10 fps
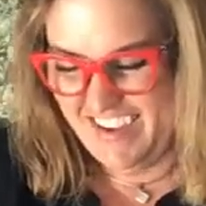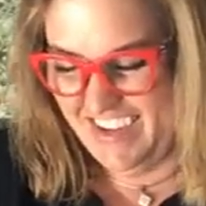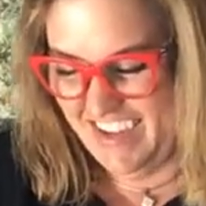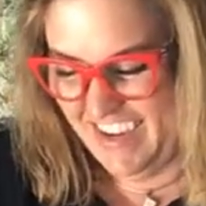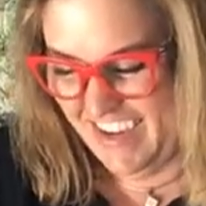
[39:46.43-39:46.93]

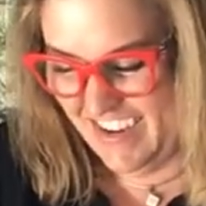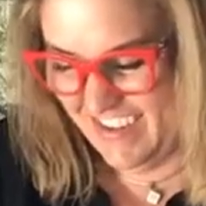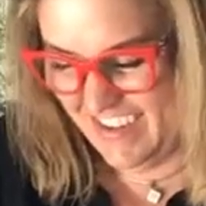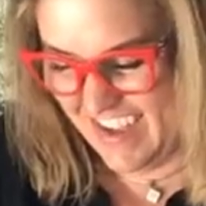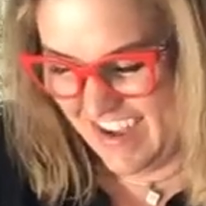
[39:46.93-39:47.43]
She
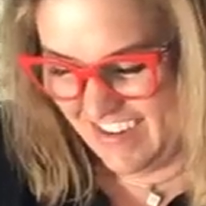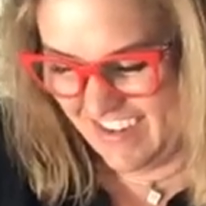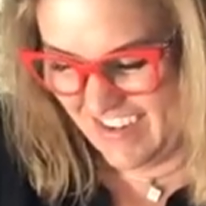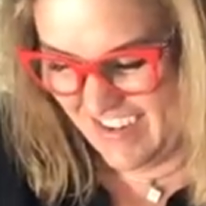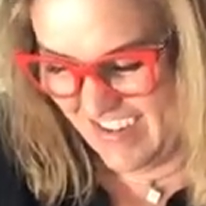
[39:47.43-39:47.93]
knows how
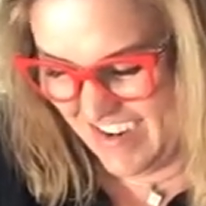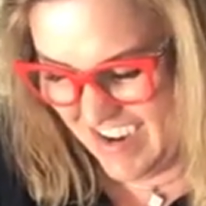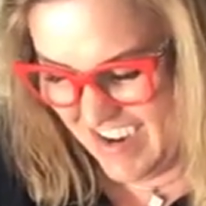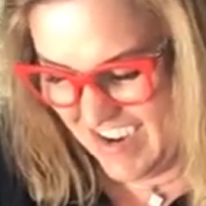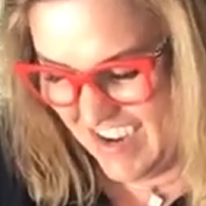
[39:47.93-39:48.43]
to,
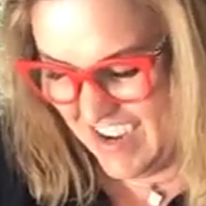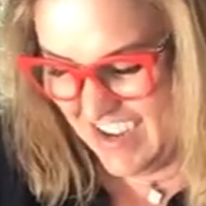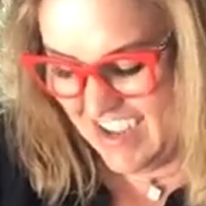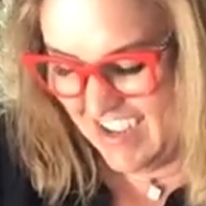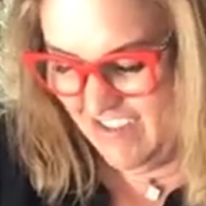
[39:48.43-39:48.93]

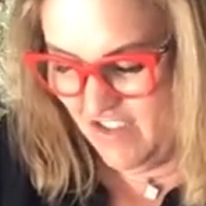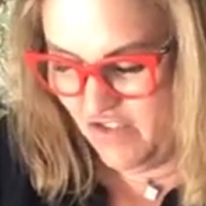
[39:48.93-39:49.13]
even